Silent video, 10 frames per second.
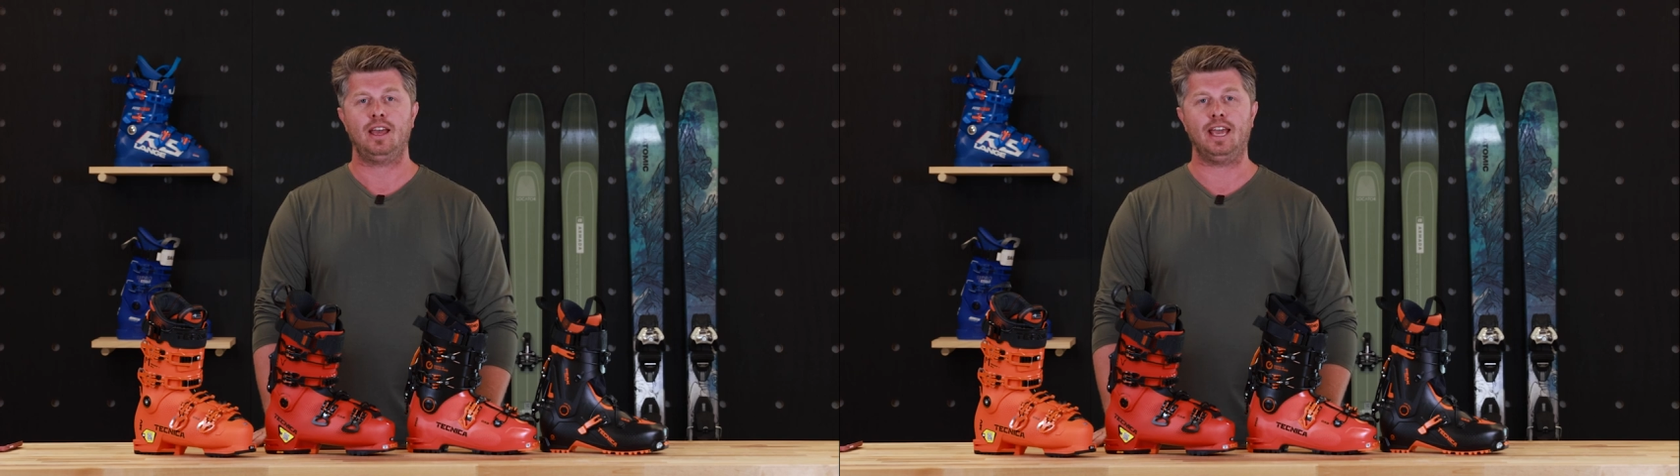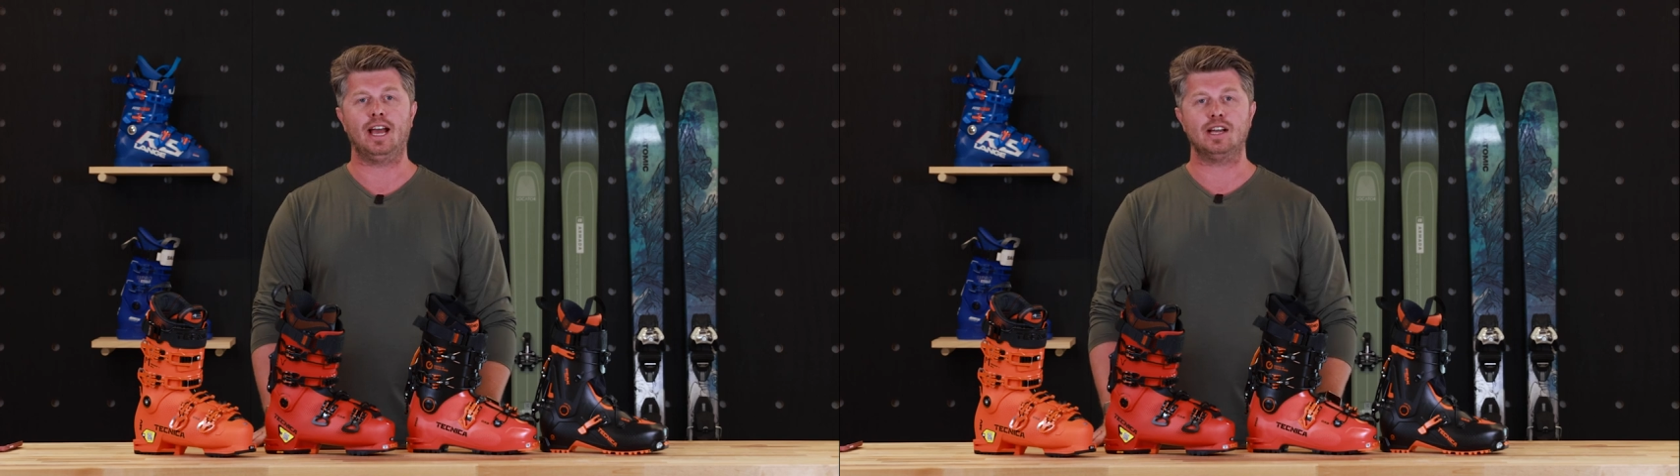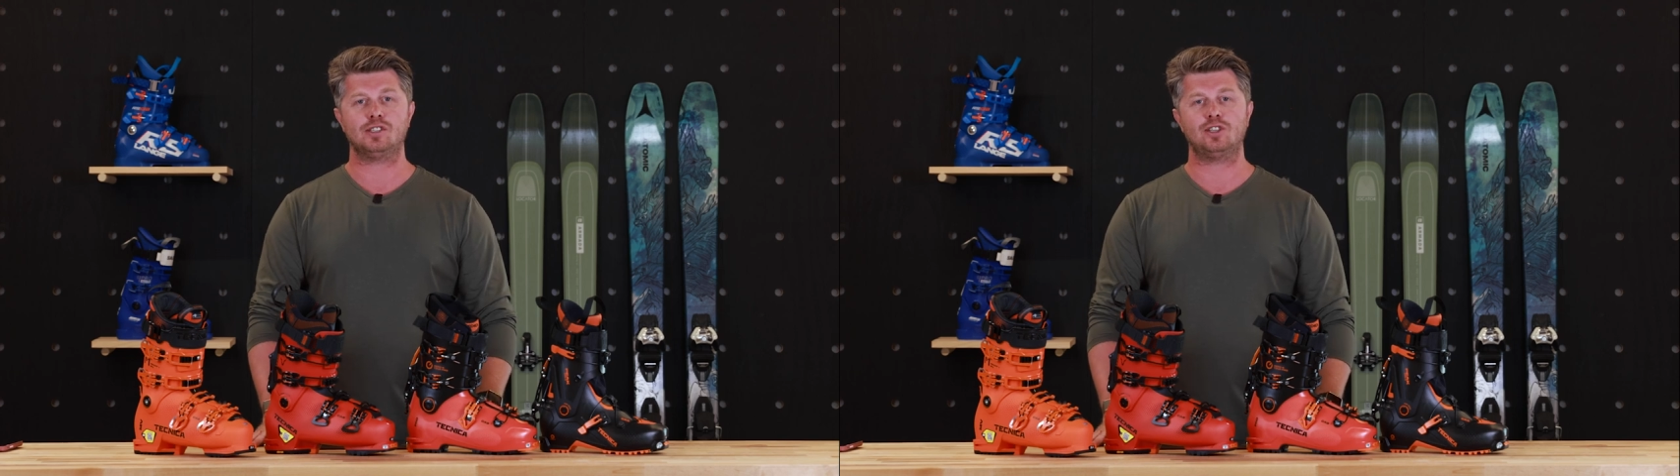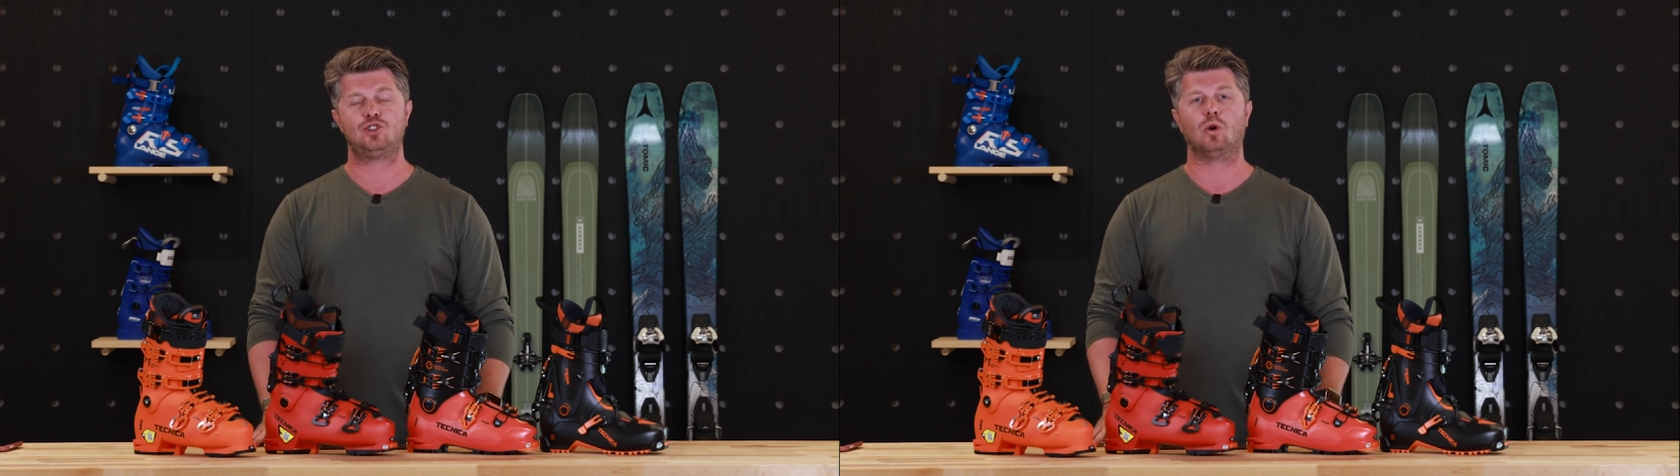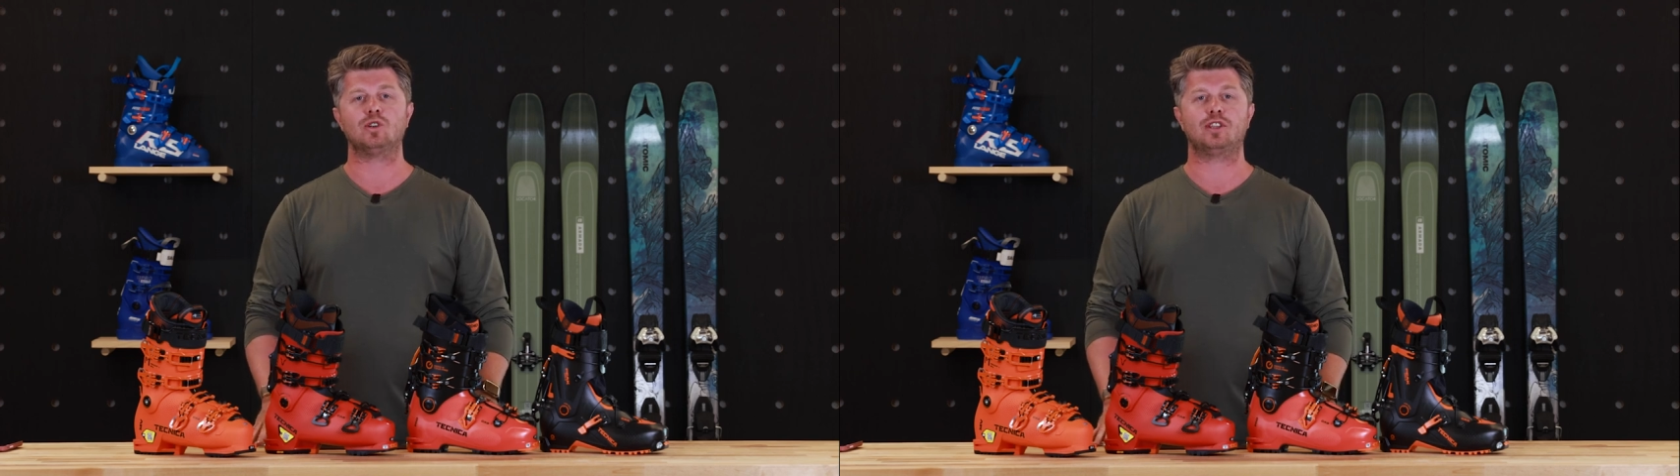Hey guys,
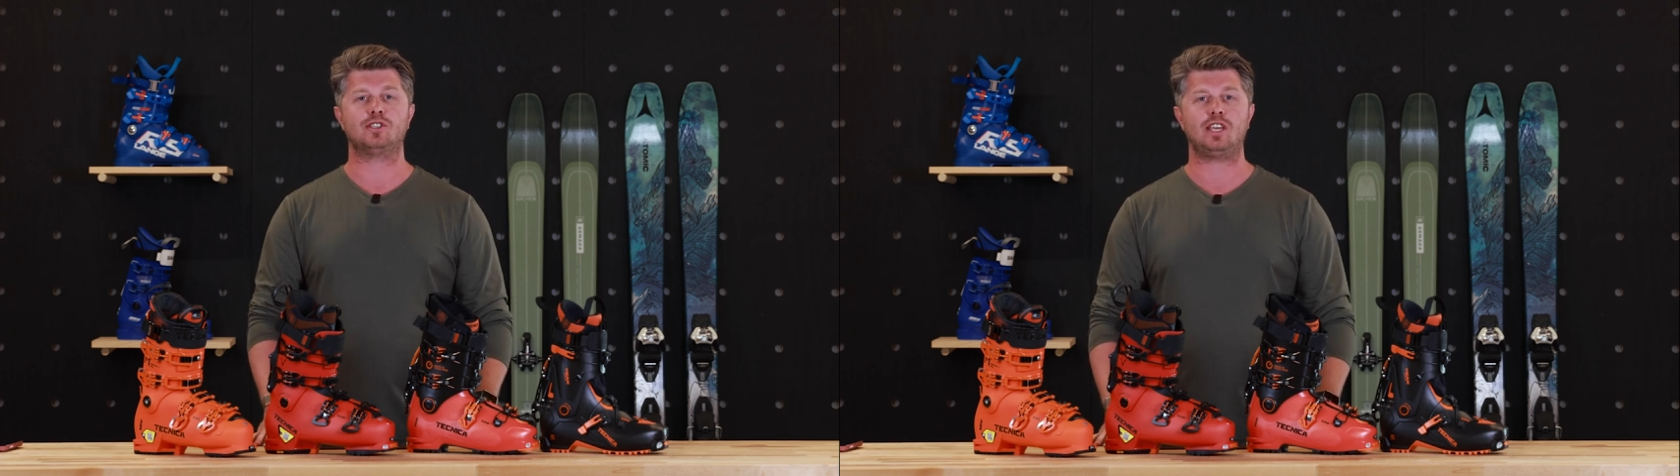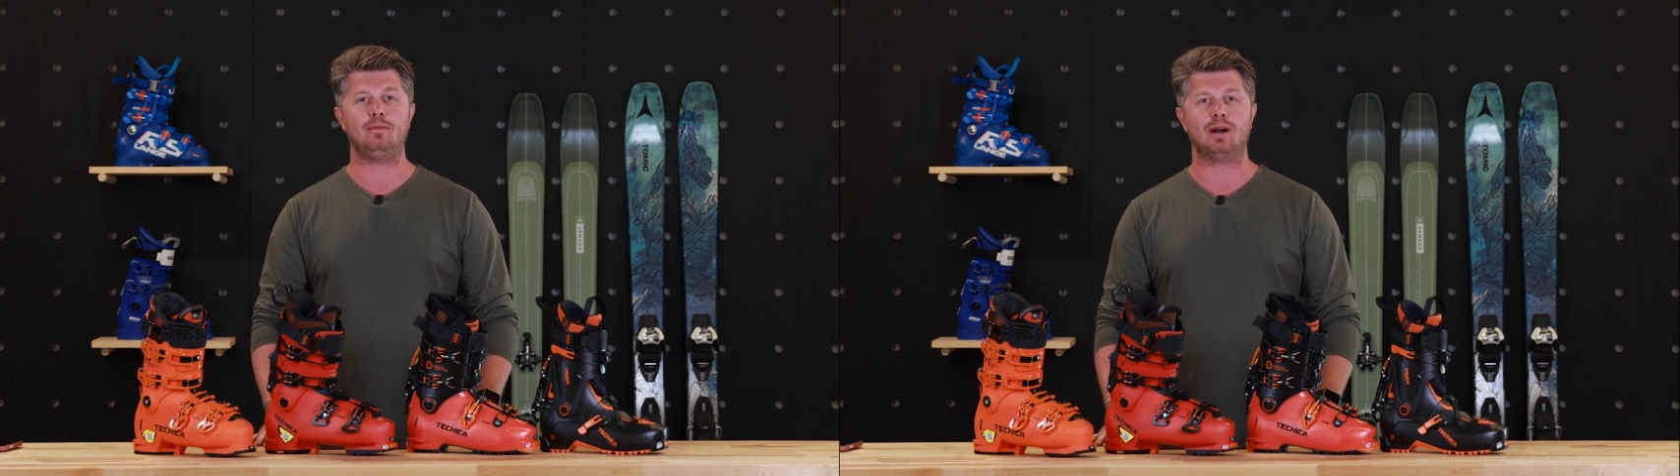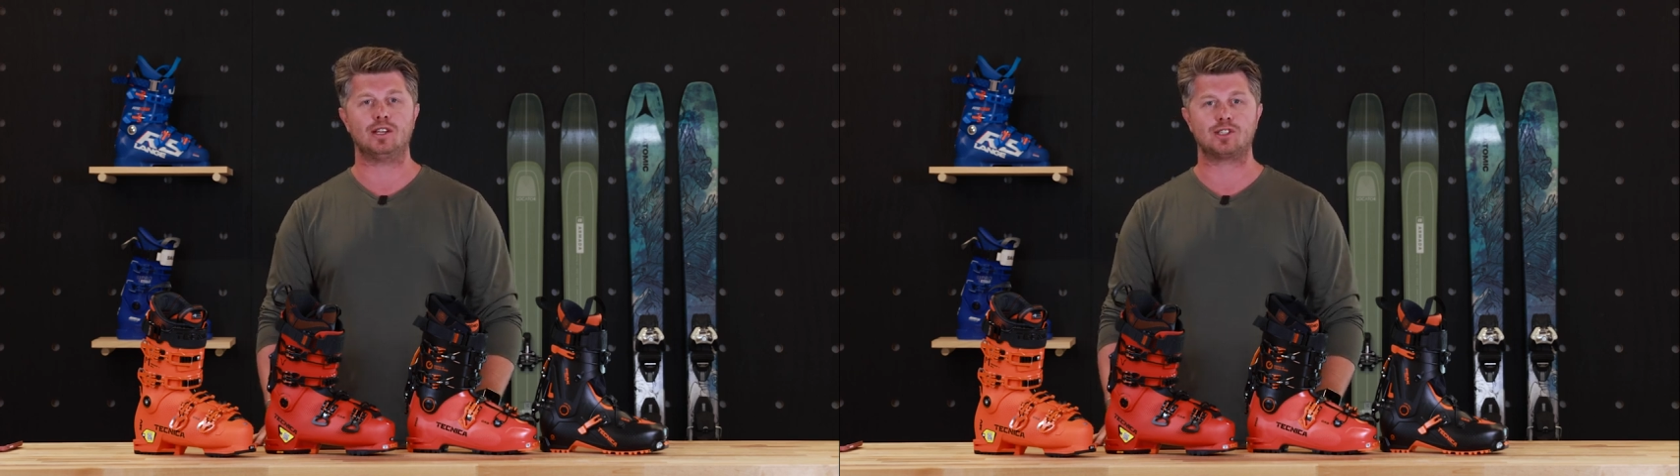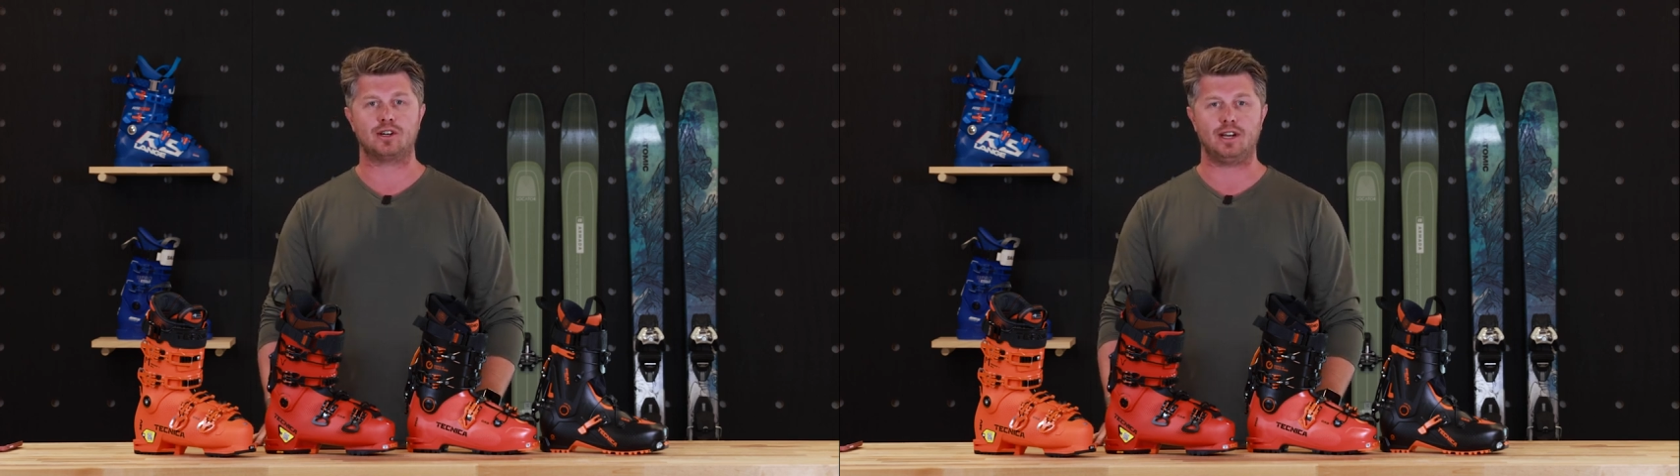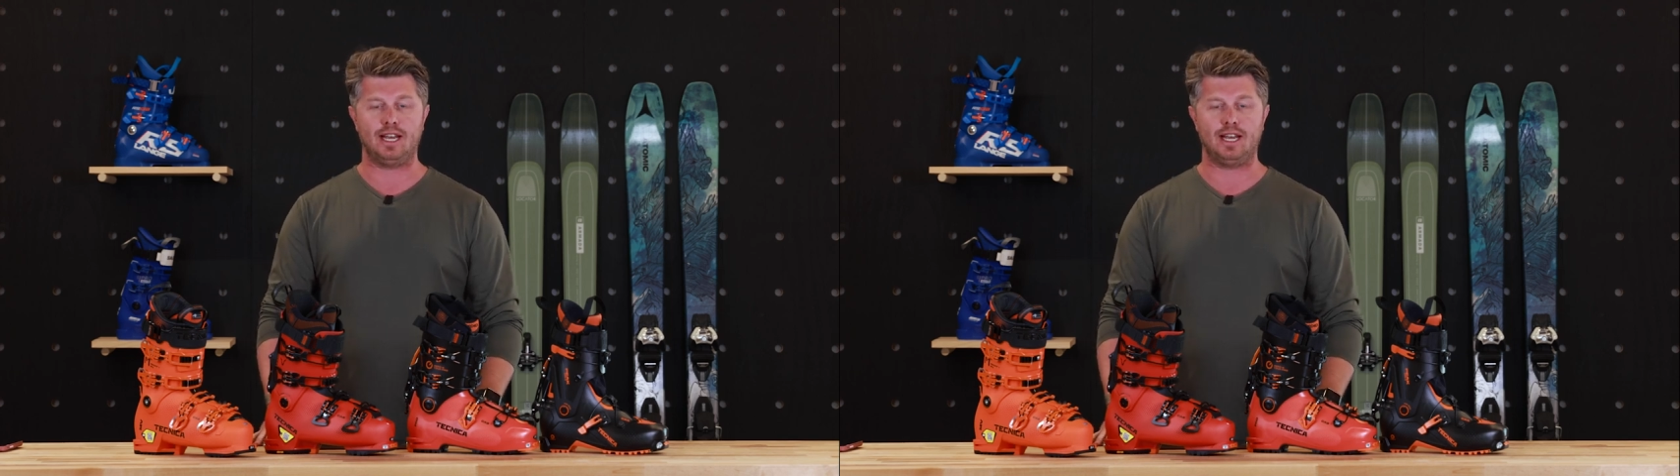George of the Ski Monster,